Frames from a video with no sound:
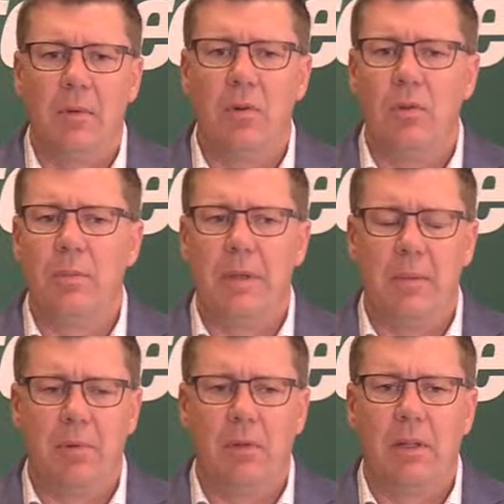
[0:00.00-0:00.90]
who the
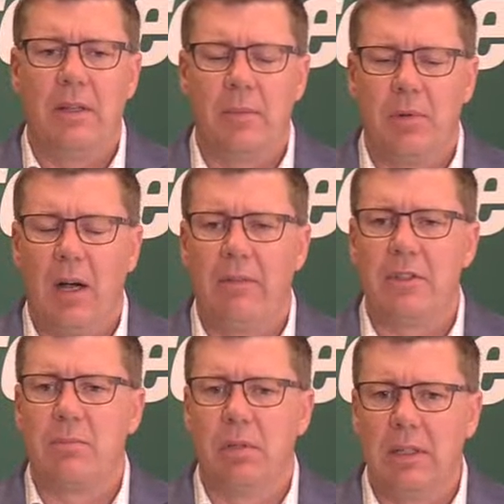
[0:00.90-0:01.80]
people in the
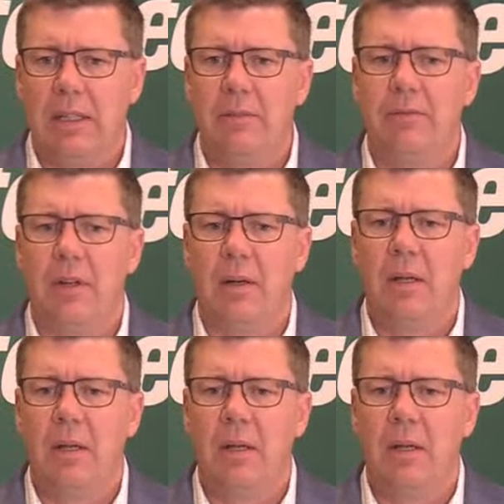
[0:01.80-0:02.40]
province believe